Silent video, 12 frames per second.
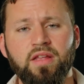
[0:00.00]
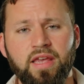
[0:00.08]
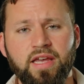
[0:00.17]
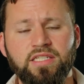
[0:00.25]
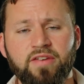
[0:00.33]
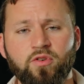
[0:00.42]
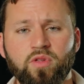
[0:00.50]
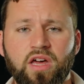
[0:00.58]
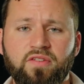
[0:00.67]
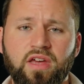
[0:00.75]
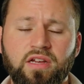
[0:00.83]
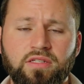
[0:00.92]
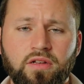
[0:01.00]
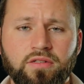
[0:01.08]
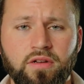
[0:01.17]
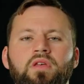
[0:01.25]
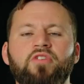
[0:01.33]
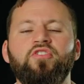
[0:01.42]
It can save you a lot of headaches
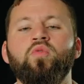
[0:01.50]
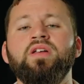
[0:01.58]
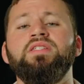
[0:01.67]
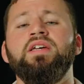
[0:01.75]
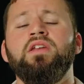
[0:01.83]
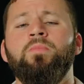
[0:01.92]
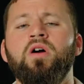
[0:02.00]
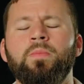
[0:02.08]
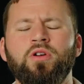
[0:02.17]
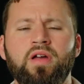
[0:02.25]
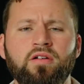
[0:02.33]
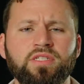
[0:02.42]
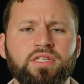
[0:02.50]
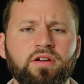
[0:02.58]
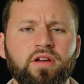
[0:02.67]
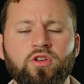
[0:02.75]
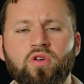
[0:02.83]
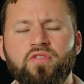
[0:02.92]
also. If you're renting an apartment or house
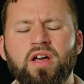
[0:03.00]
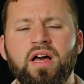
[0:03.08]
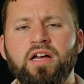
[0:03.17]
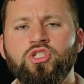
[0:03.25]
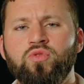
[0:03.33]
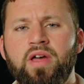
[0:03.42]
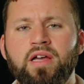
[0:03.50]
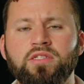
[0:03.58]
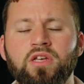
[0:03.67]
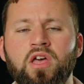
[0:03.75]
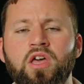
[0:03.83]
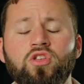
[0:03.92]
here and you have a contract,